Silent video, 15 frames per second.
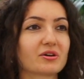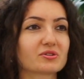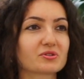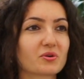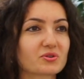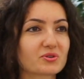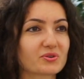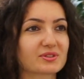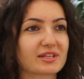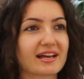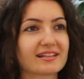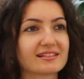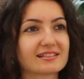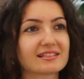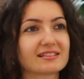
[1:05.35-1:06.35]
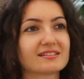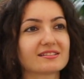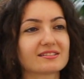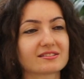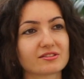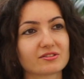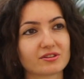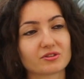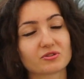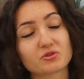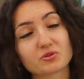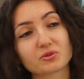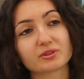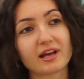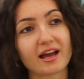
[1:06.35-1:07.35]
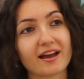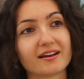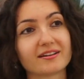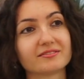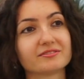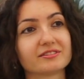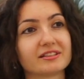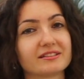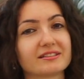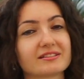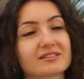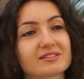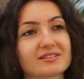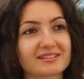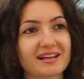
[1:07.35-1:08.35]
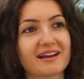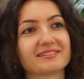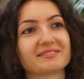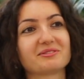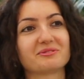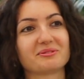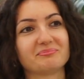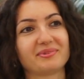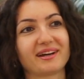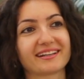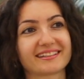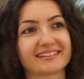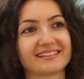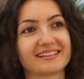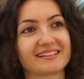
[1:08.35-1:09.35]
social sciences should have a societal impact.